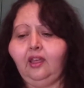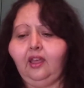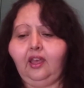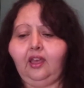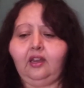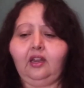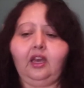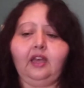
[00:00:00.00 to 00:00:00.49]

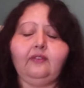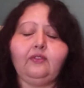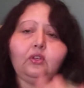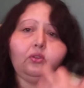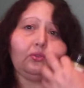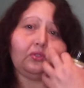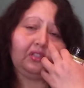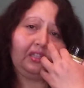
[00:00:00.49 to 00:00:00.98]
And I've
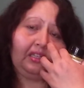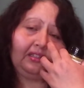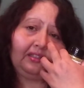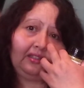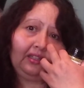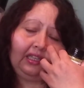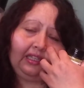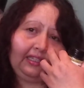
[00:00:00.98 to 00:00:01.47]
used
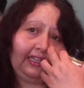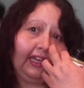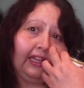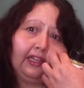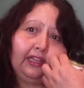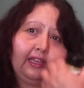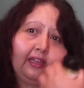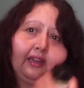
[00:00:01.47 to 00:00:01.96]
this
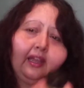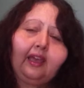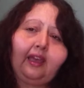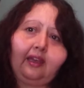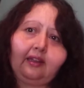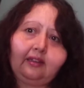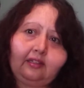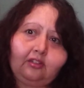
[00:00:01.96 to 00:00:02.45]
Italian
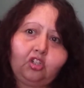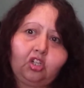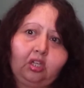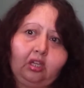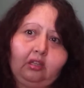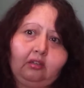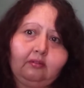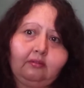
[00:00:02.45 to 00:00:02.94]
and in
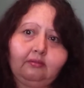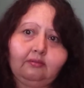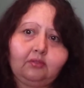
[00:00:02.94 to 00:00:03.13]
chicken.